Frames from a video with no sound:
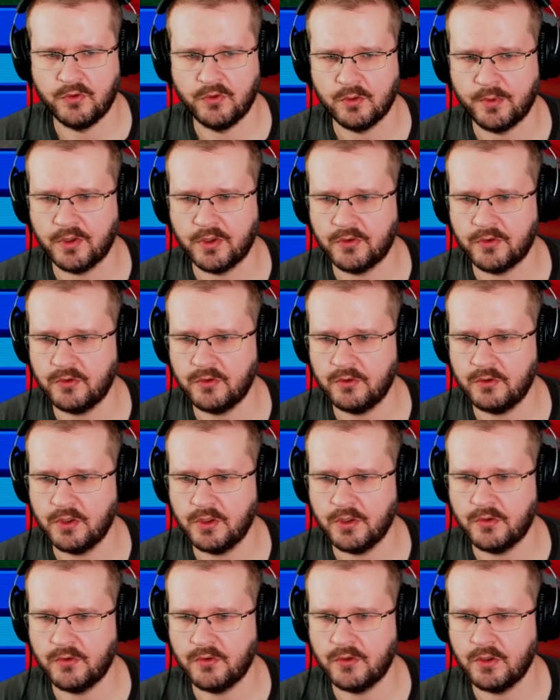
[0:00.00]
the best.
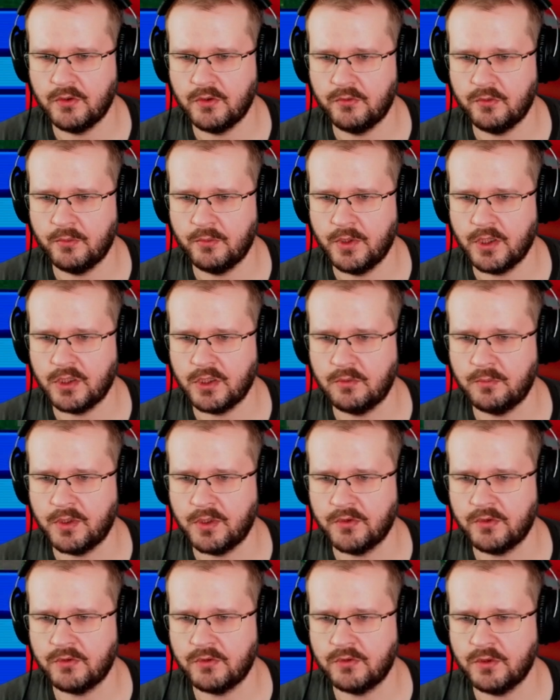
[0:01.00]
Let's see if we make it
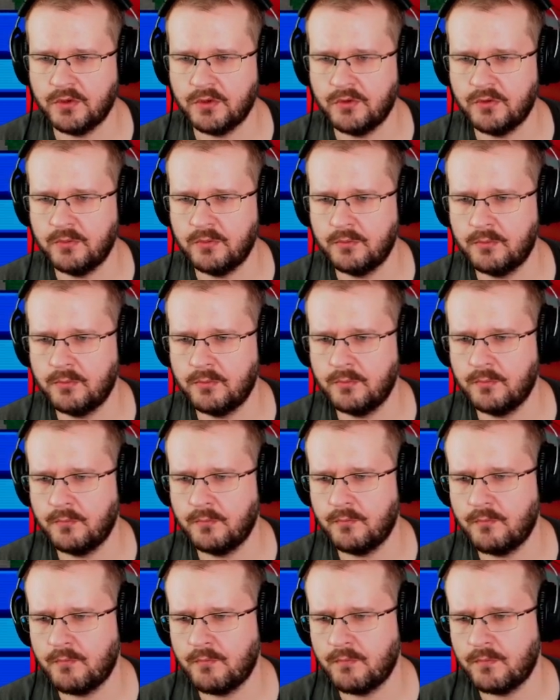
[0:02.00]
past the trees.
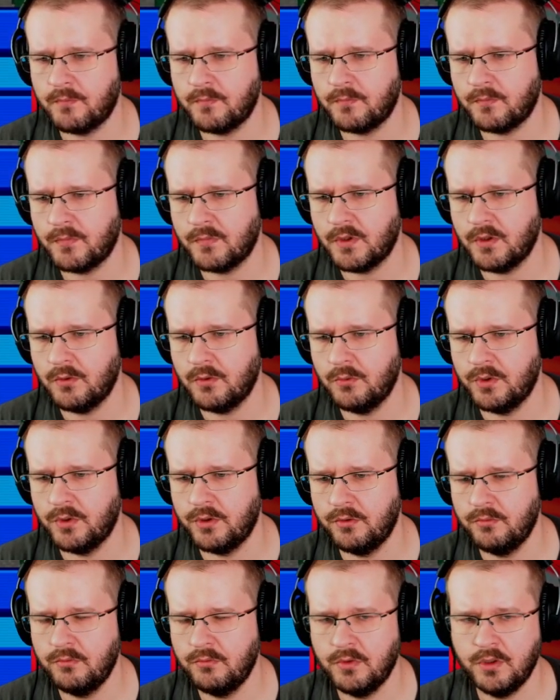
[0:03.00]
We
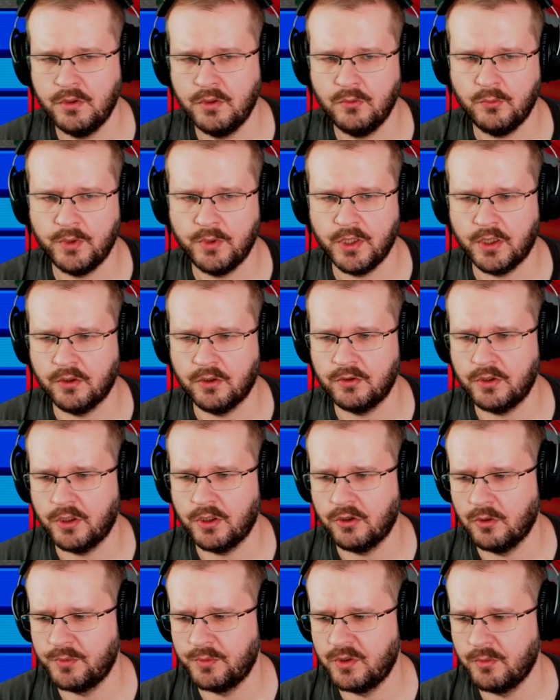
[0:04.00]
do. We are not in an
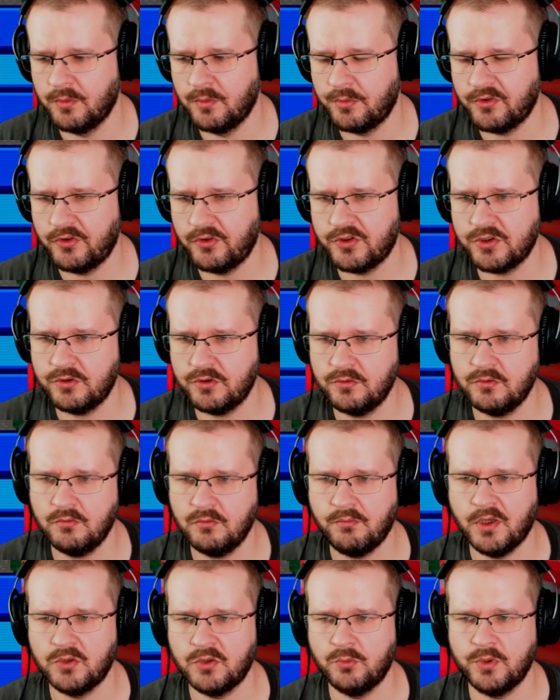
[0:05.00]
optimal position,
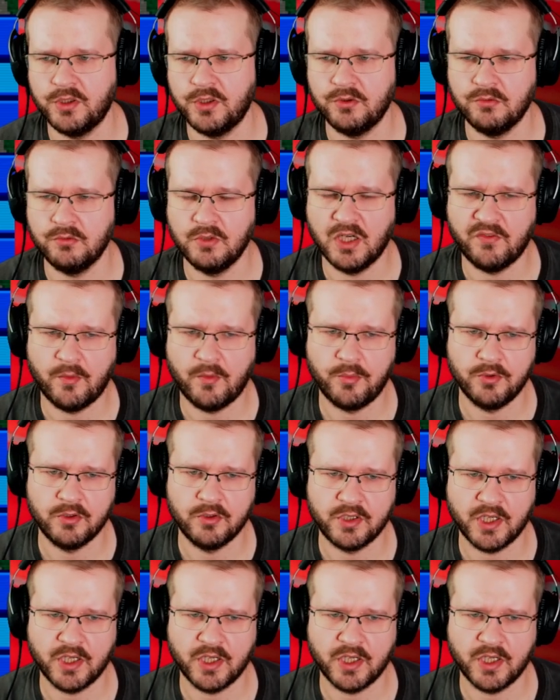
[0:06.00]
but we do have a birdie